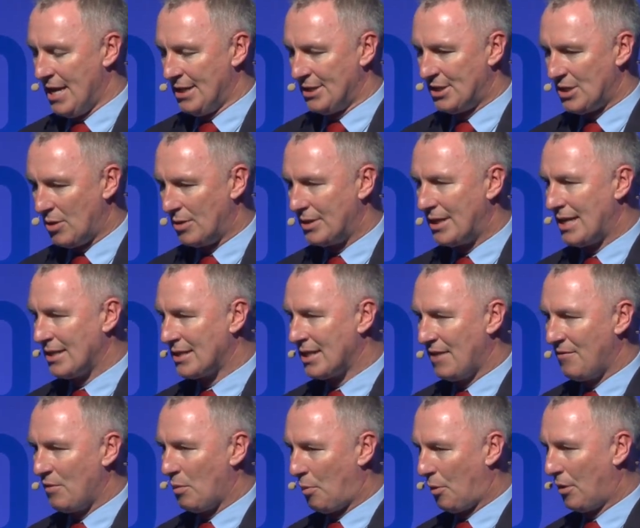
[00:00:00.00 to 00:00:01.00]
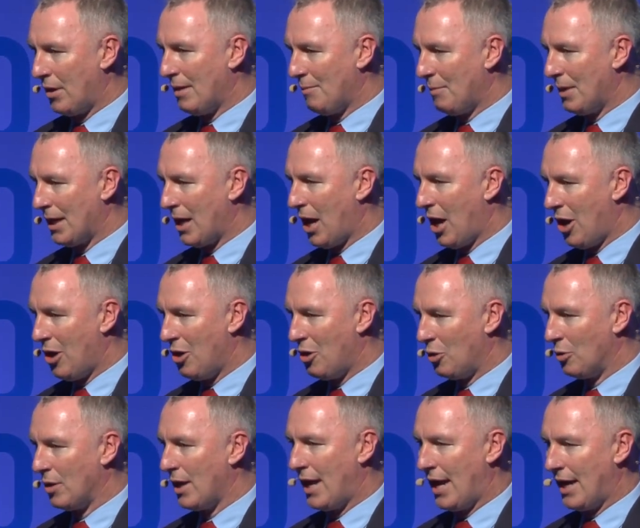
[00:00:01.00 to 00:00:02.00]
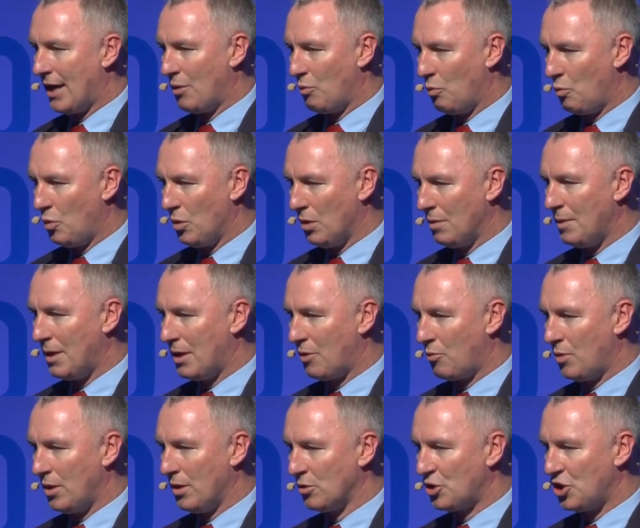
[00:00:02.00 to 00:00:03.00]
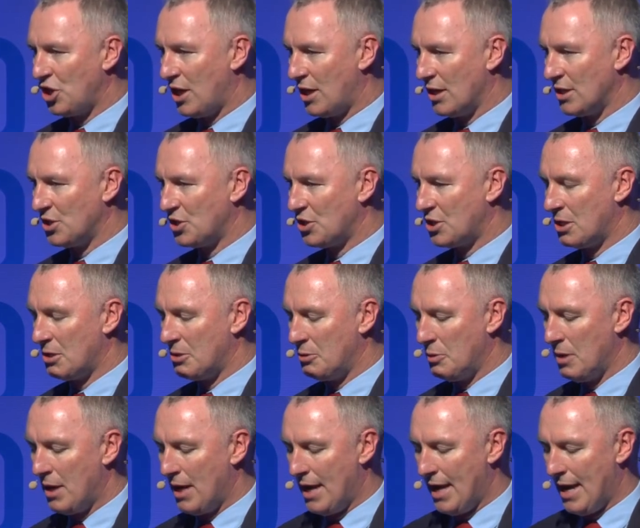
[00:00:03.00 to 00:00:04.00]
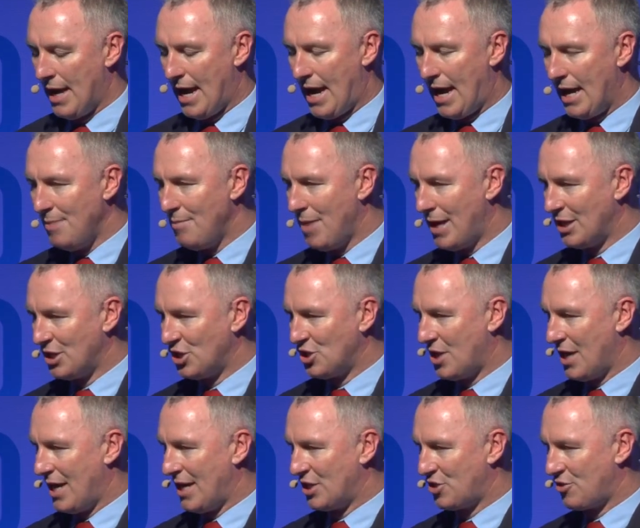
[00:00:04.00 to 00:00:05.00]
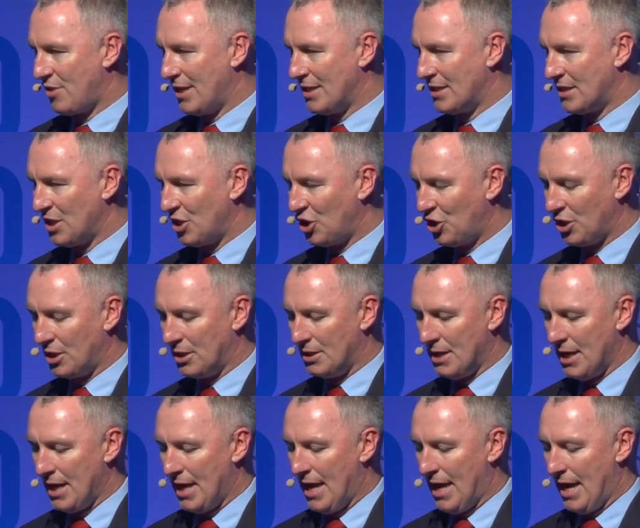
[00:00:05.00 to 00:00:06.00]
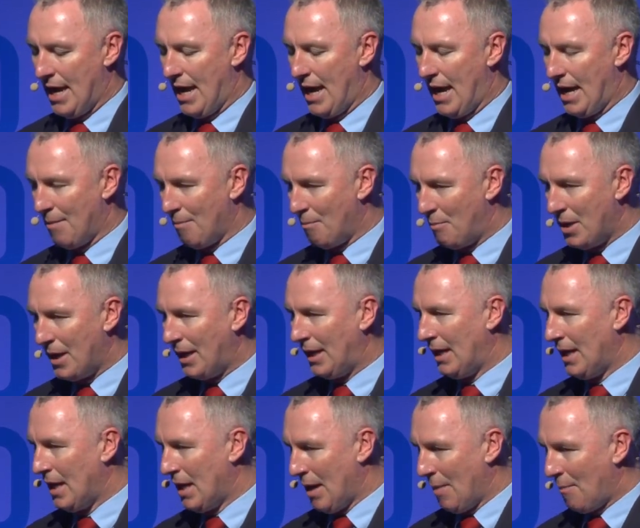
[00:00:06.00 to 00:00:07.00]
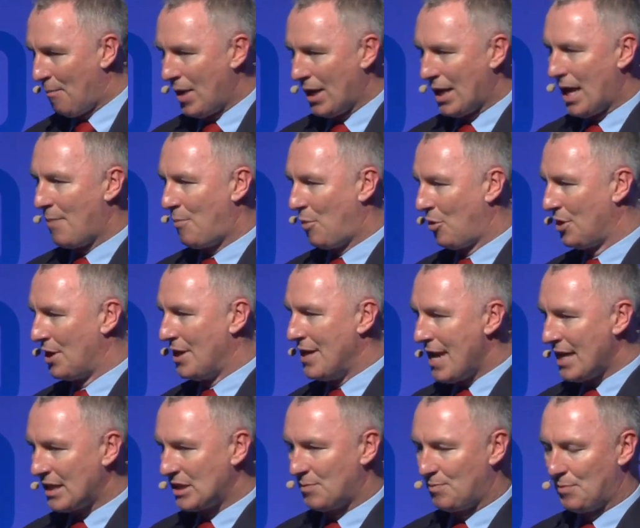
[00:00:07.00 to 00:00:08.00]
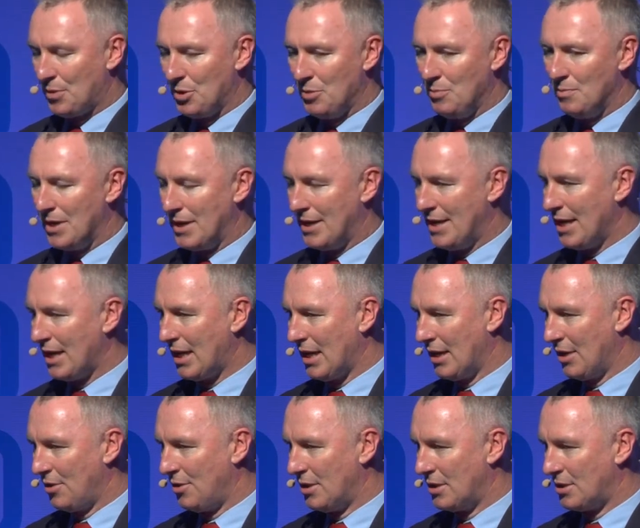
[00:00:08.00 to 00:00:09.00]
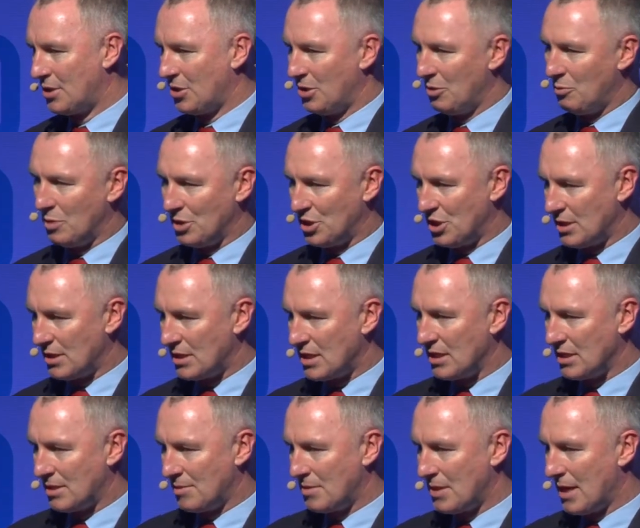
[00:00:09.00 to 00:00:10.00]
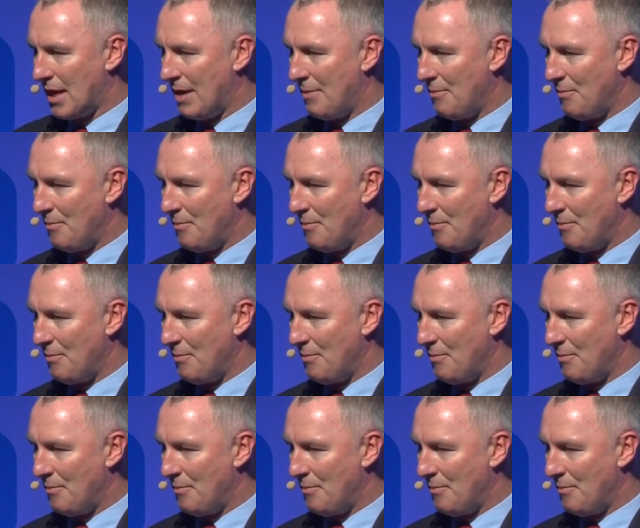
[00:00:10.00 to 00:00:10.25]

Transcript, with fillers: So it does leave a pretty big hole, and it will be a real challenge to A, manage that transition, and B, pick up on the next boom that Nick alluded to, which is this,